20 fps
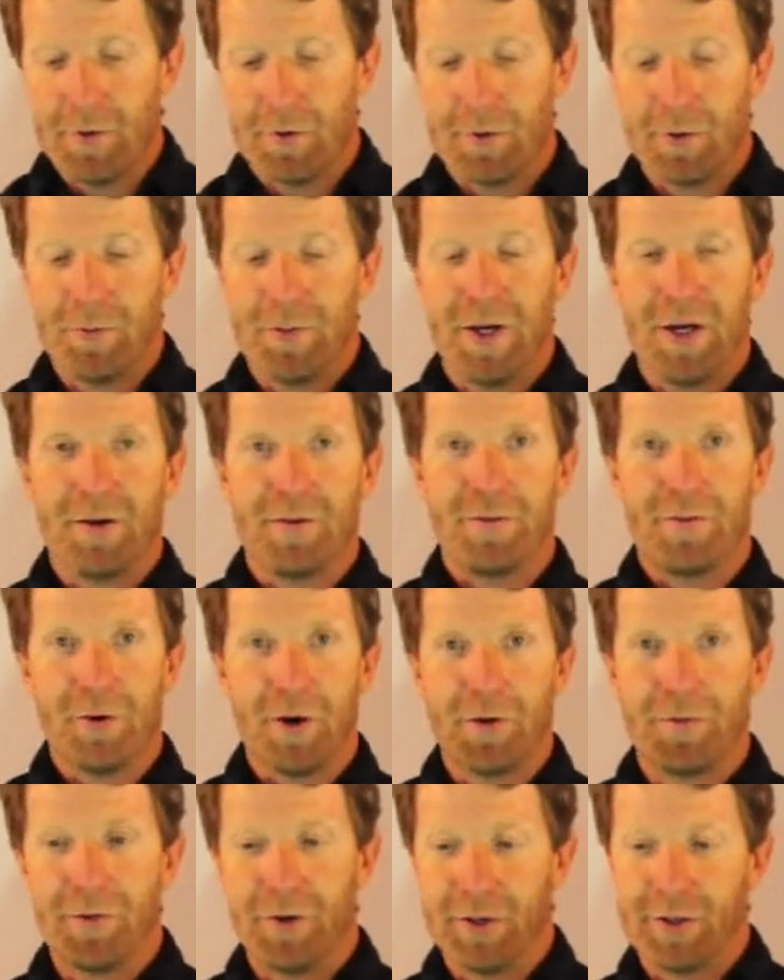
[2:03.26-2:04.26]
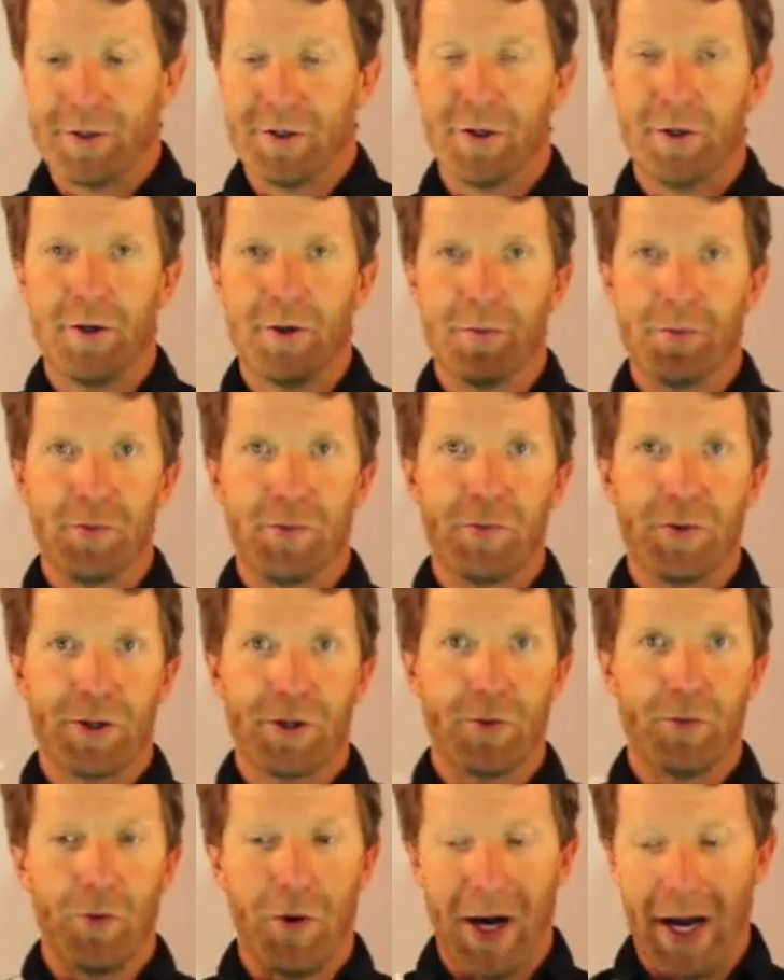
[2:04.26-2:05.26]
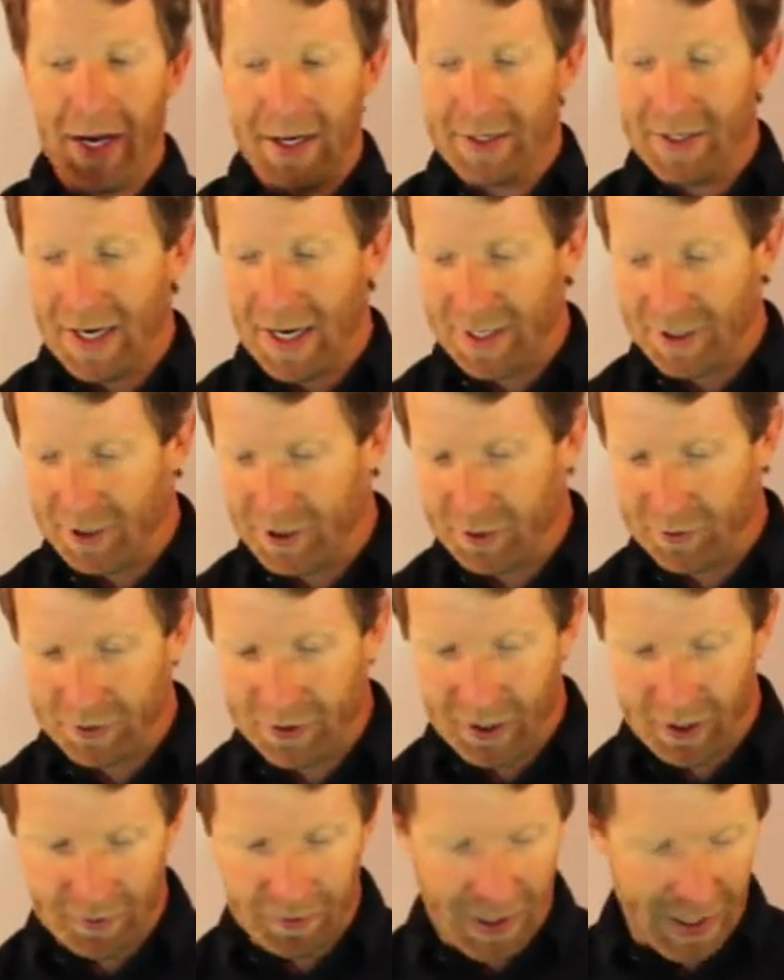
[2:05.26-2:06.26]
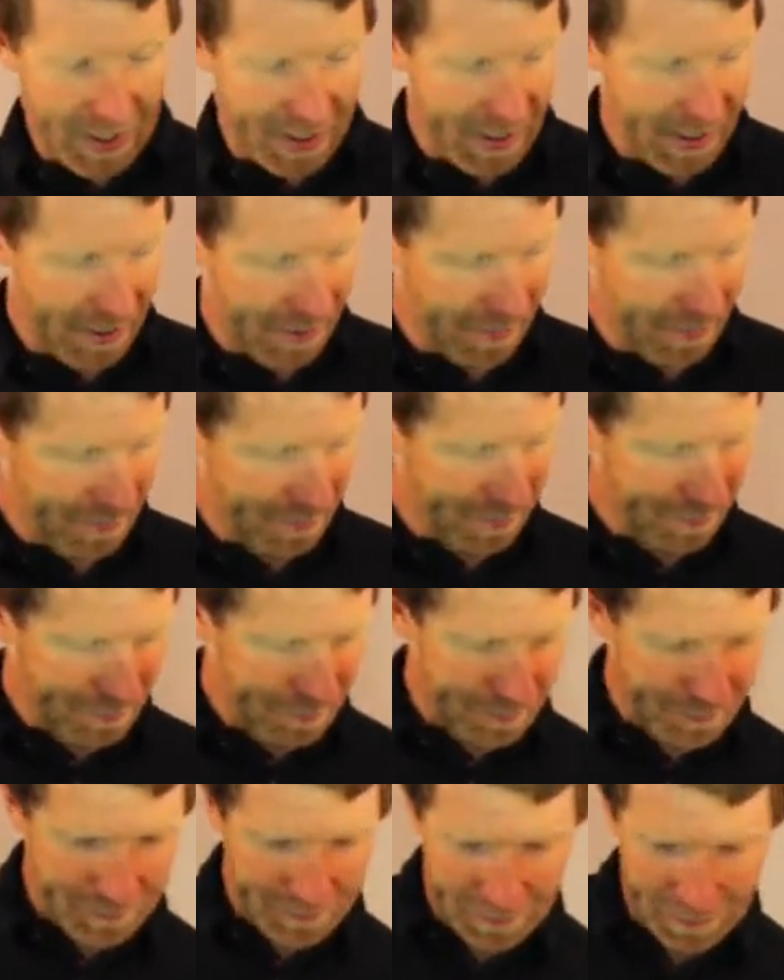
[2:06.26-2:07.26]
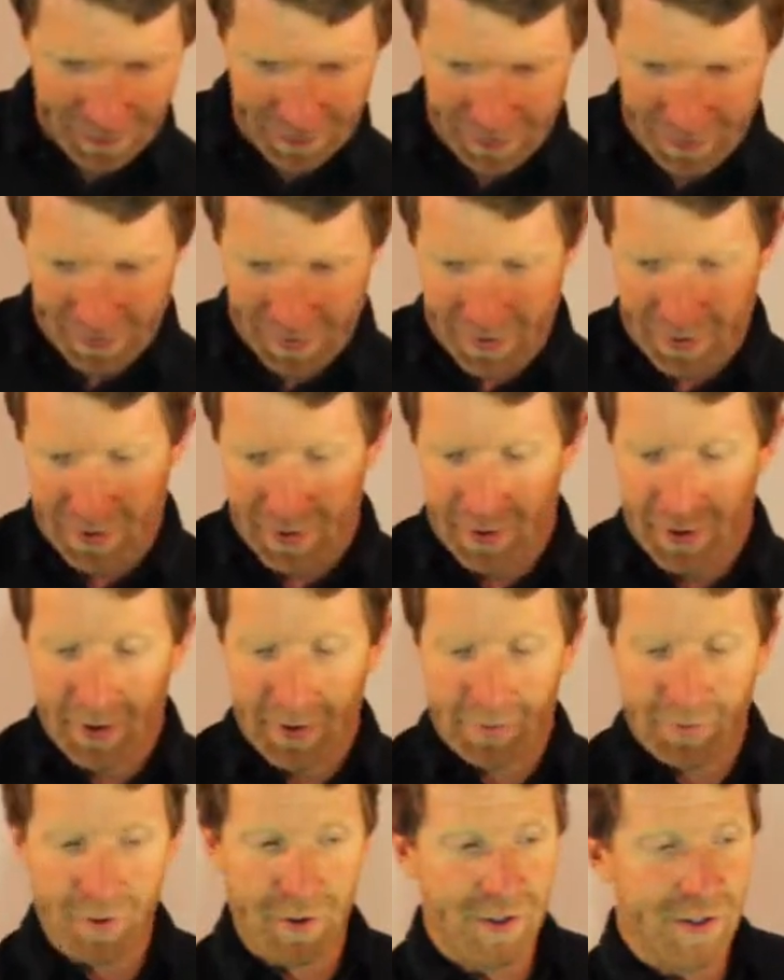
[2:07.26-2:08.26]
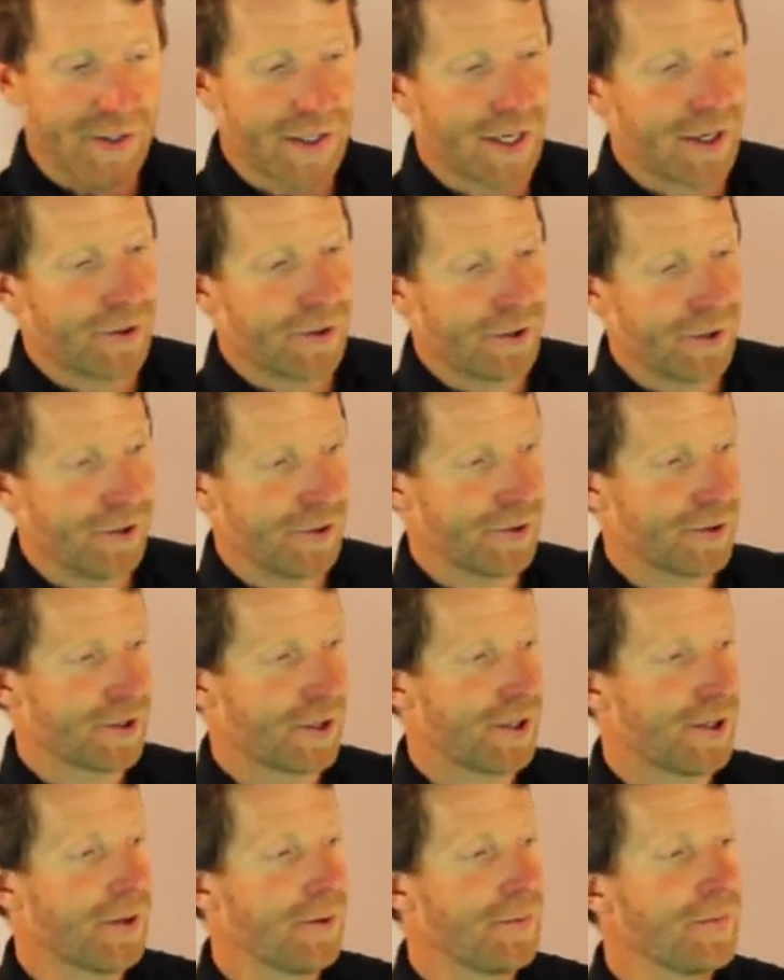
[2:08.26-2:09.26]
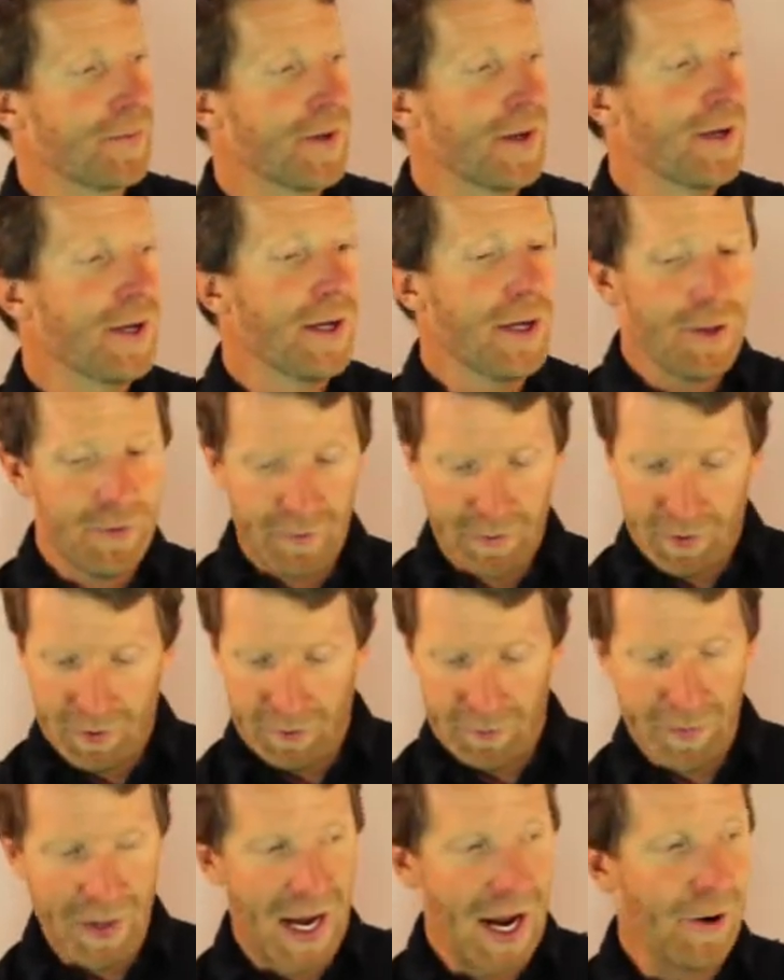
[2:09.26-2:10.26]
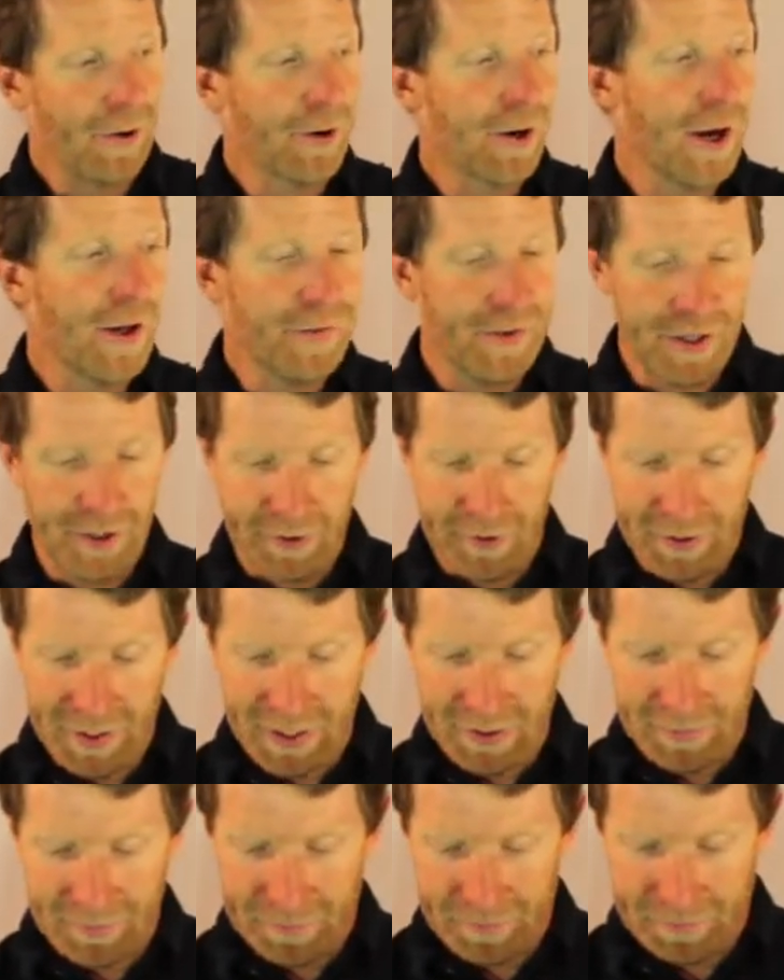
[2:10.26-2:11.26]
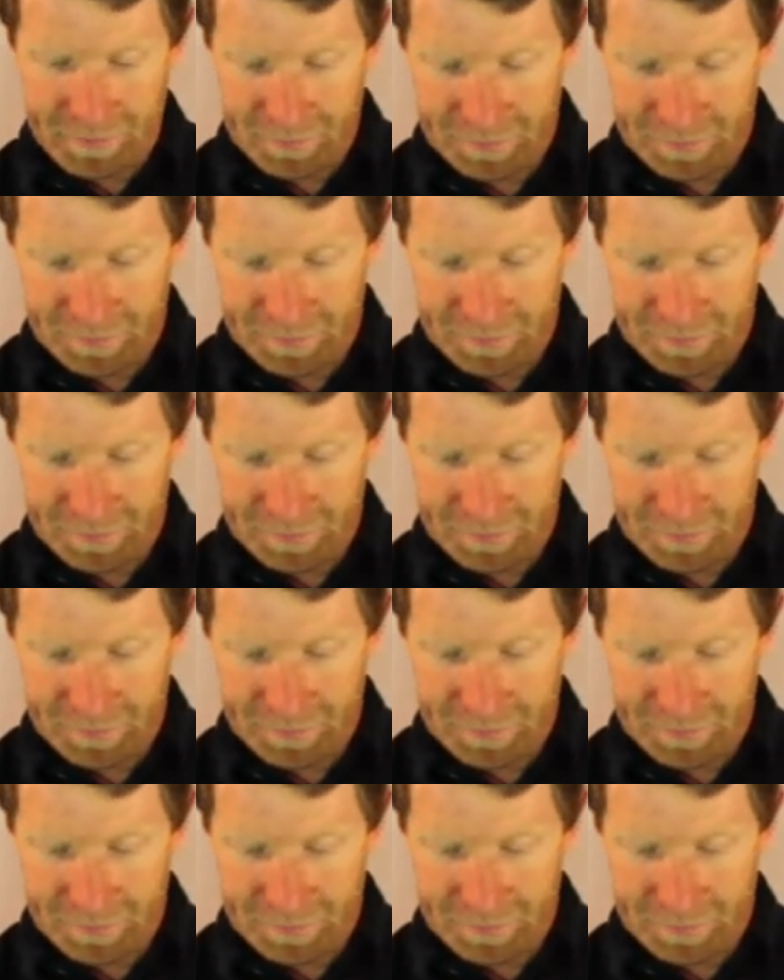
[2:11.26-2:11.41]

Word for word: will be a 4 foot tube with the Y attached to it already. For a single user, we will power on the unit